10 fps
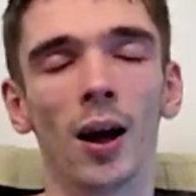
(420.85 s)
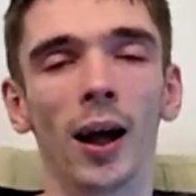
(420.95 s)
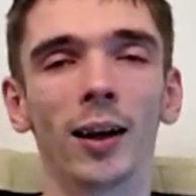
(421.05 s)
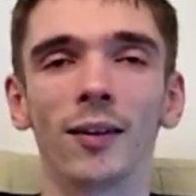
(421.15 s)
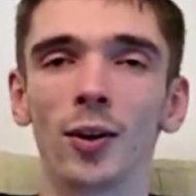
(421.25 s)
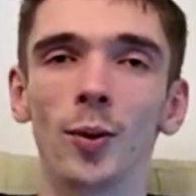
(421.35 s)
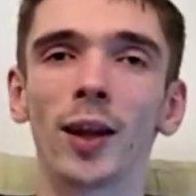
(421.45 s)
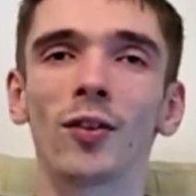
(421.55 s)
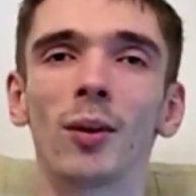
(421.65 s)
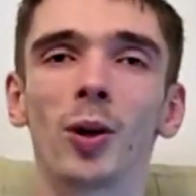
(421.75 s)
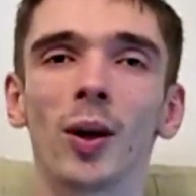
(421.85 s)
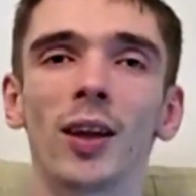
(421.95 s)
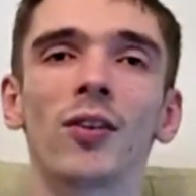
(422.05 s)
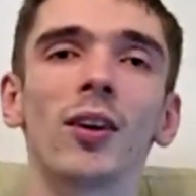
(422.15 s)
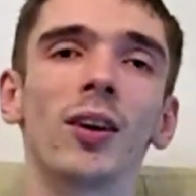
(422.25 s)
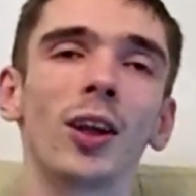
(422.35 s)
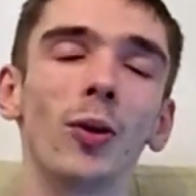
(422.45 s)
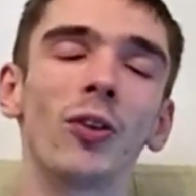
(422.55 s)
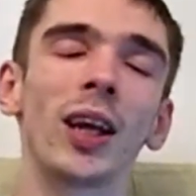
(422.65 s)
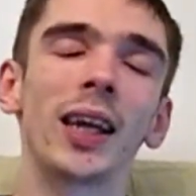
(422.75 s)
And until next time guys,
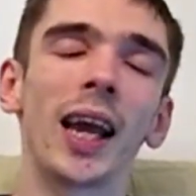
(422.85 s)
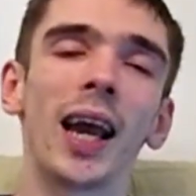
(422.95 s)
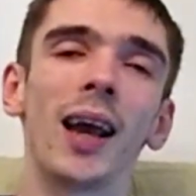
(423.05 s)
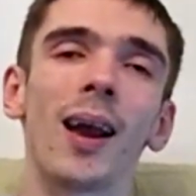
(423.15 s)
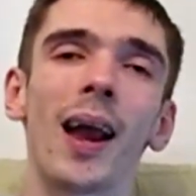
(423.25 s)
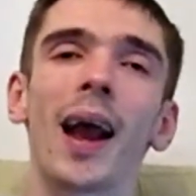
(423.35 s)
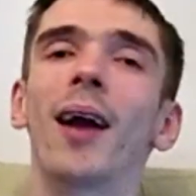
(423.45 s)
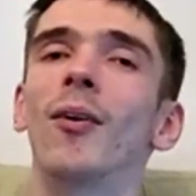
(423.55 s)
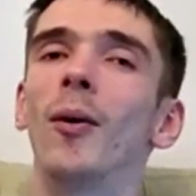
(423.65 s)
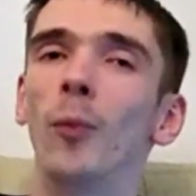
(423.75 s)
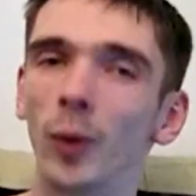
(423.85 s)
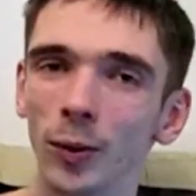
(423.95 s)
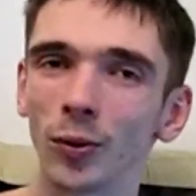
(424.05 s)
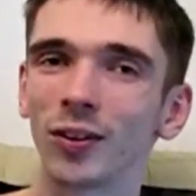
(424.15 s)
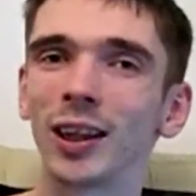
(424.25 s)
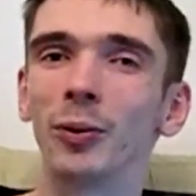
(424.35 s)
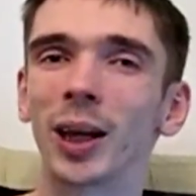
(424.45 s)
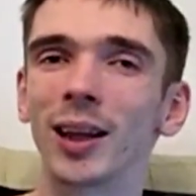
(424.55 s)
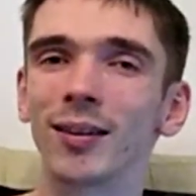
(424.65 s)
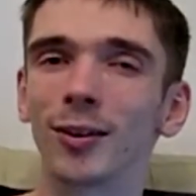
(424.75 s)
you take care and I will see you
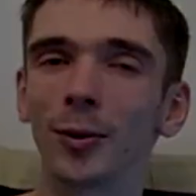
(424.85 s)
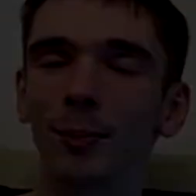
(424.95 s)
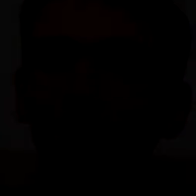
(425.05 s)
again soon.